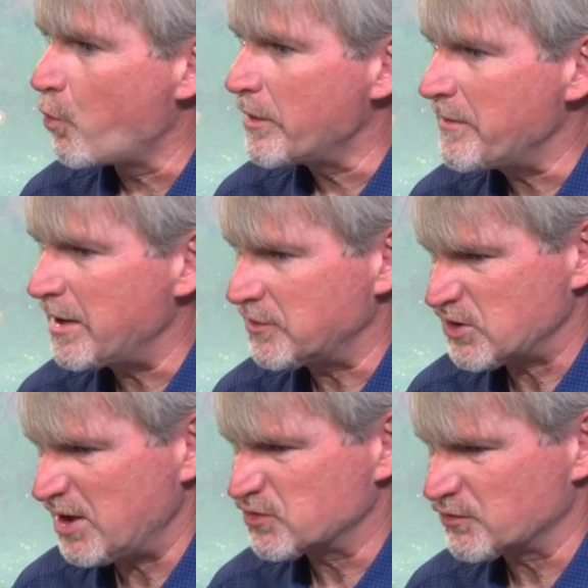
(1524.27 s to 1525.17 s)
we may
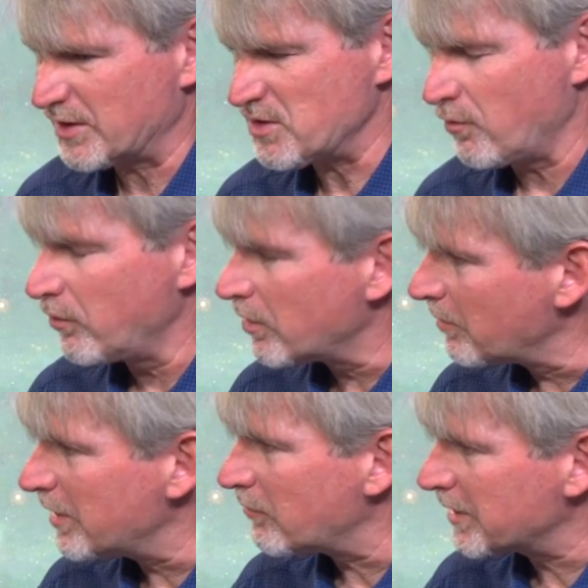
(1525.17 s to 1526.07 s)
change direction a
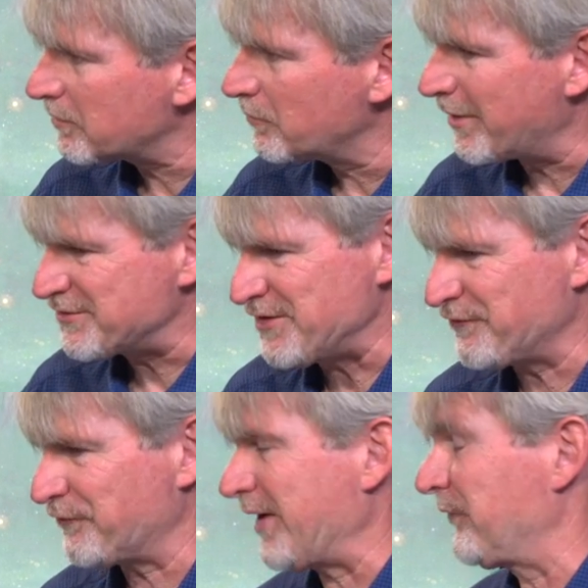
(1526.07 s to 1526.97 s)
little bit, like we might
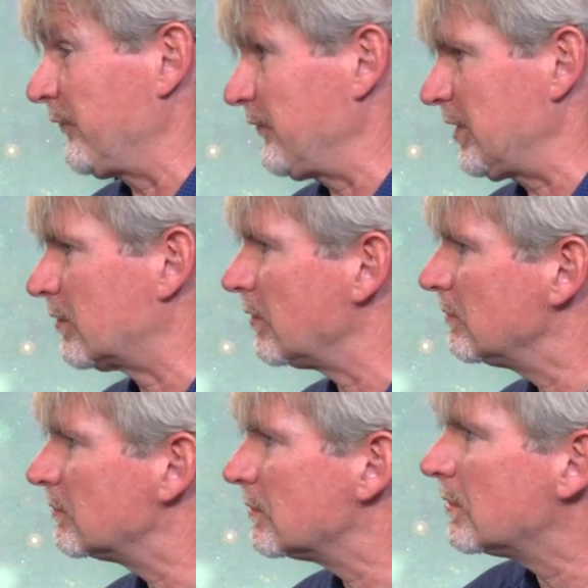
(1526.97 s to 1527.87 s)
change the size of the
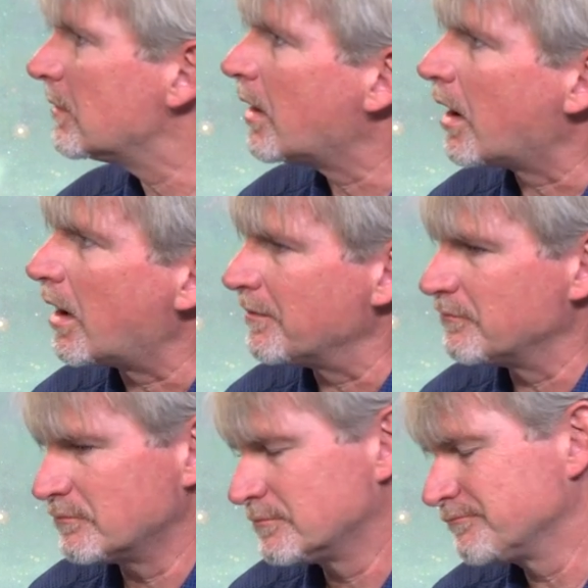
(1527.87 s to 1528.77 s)
vehicle.
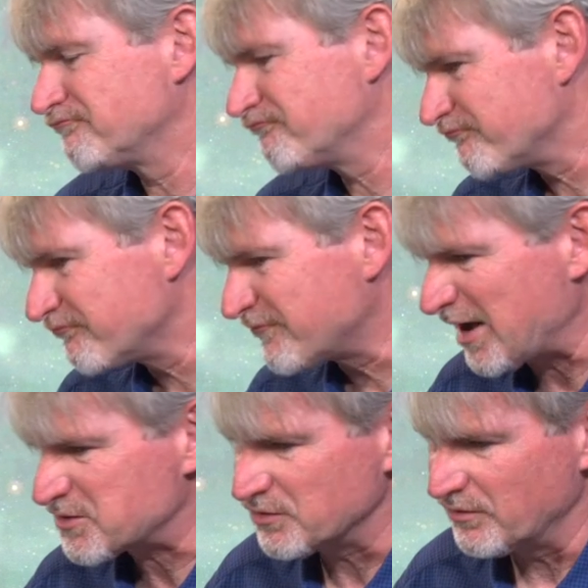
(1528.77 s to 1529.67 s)
Um,
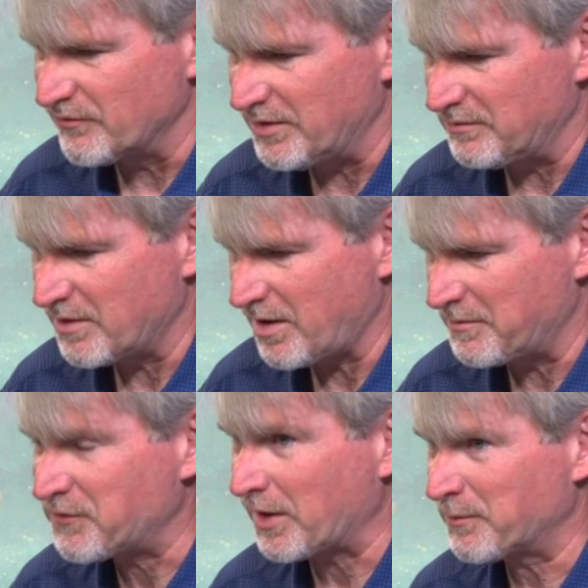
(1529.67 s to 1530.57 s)
Not sure that, I
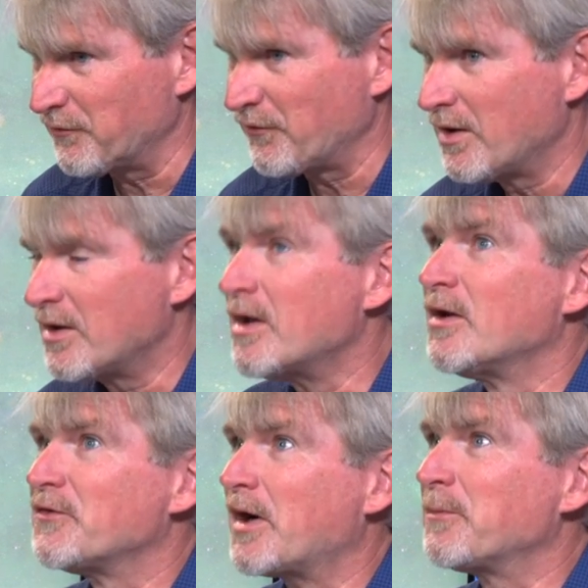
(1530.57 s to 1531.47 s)
mean, DARPA's,
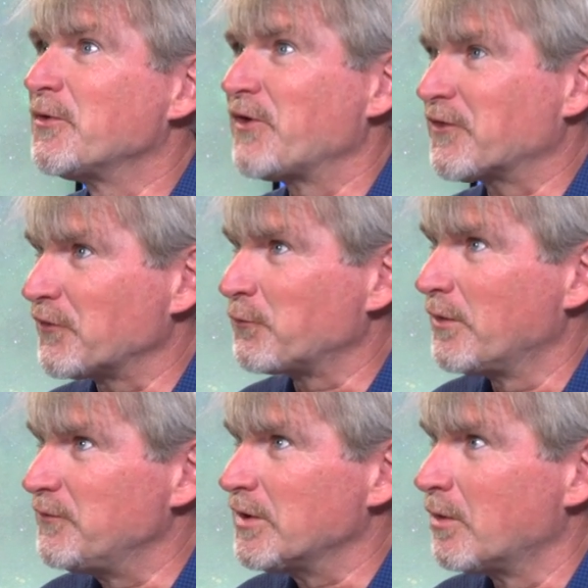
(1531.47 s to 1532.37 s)
DARPA's X S
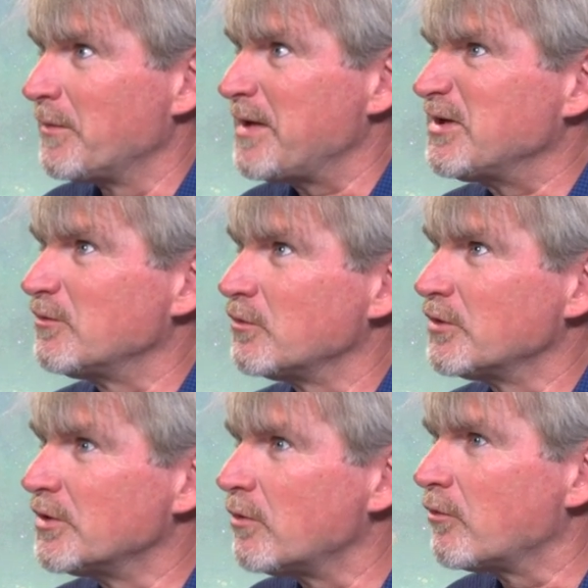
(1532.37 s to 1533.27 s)
one vehicle may be a
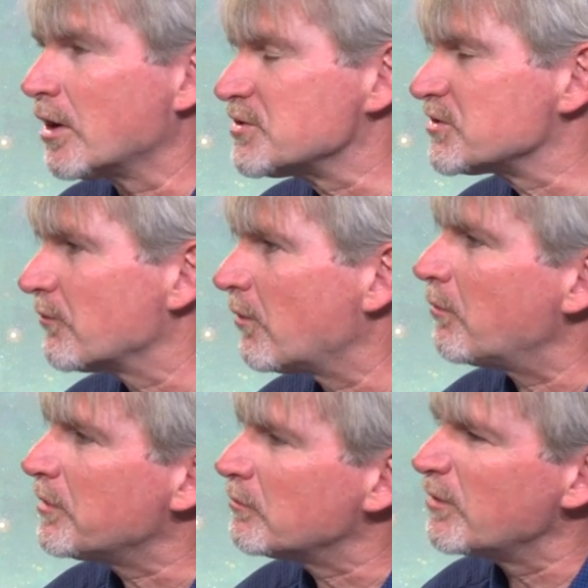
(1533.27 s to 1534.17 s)
little larger than
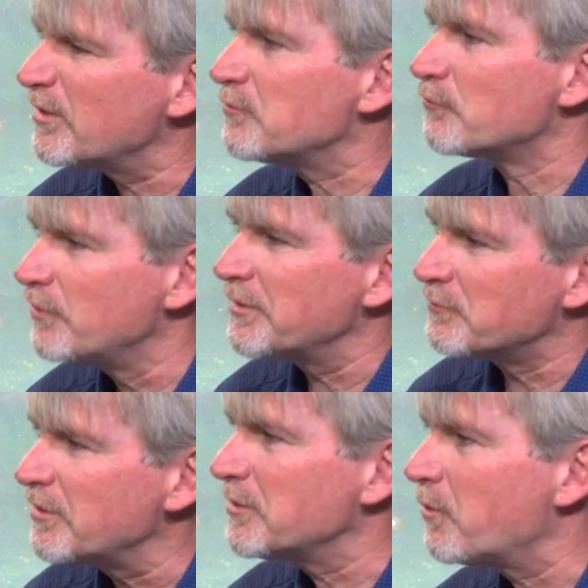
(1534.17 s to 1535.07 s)
what we really, really, really